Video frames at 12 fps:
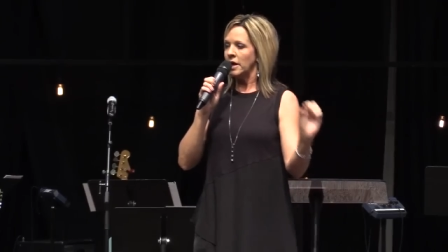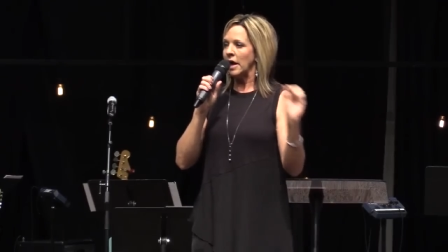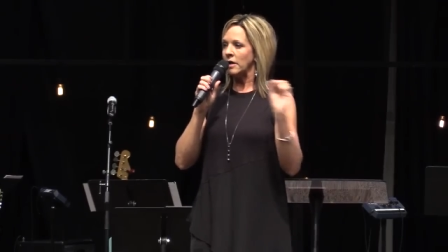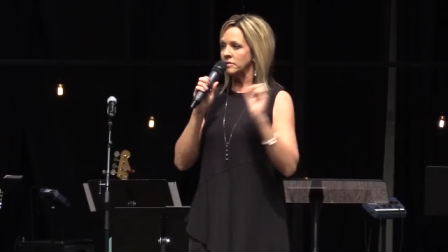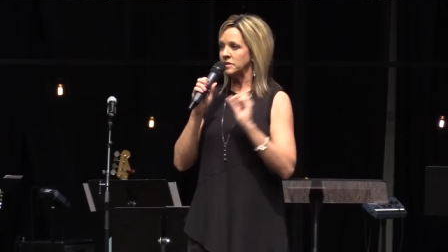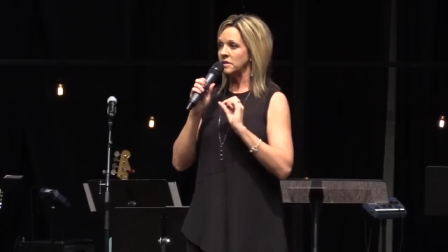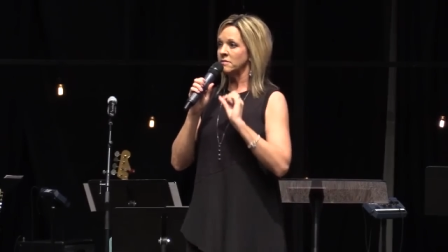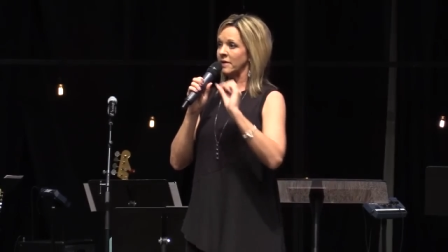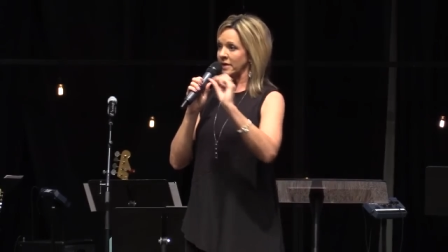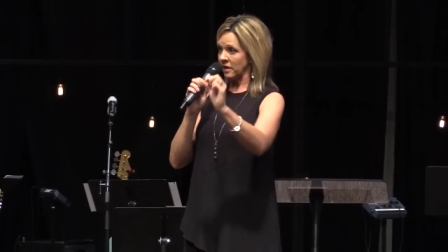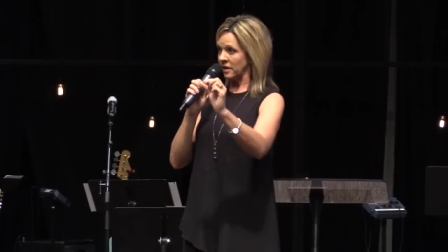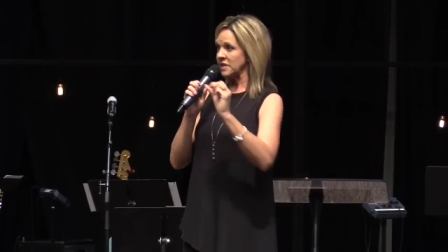I was in
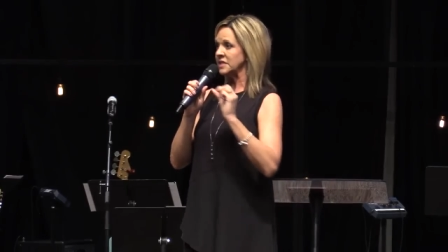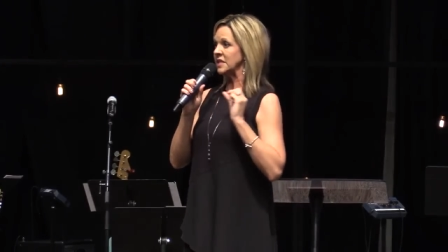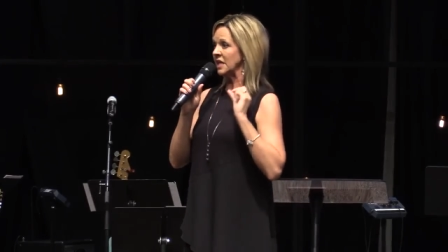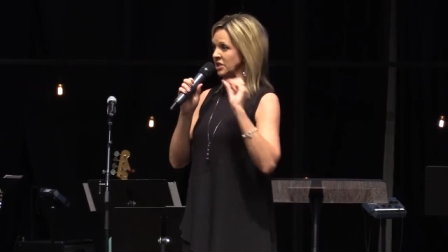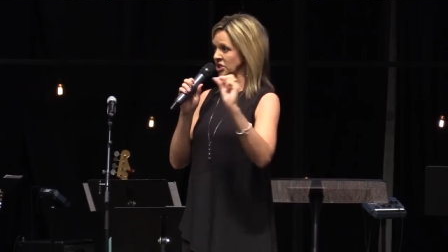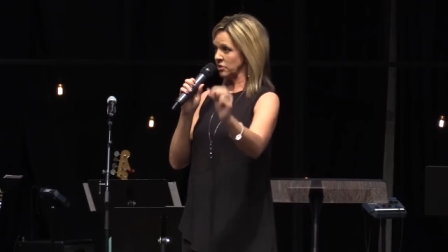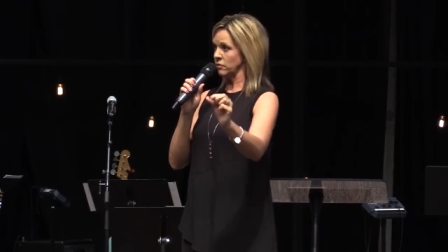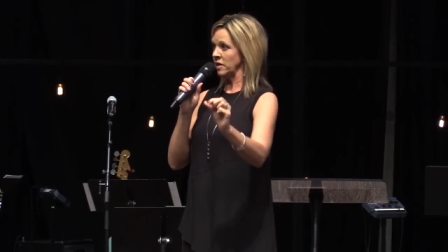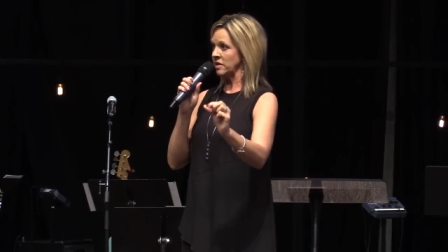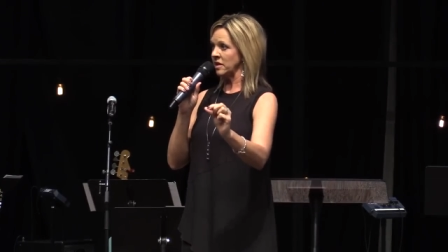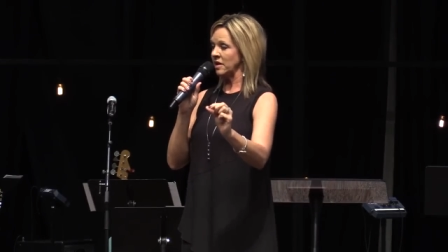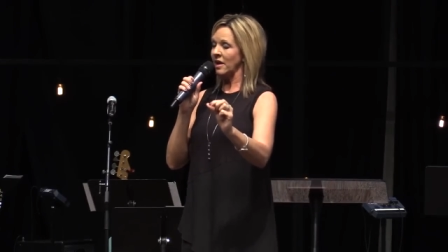like a contention
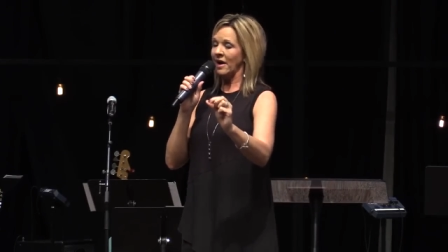with it.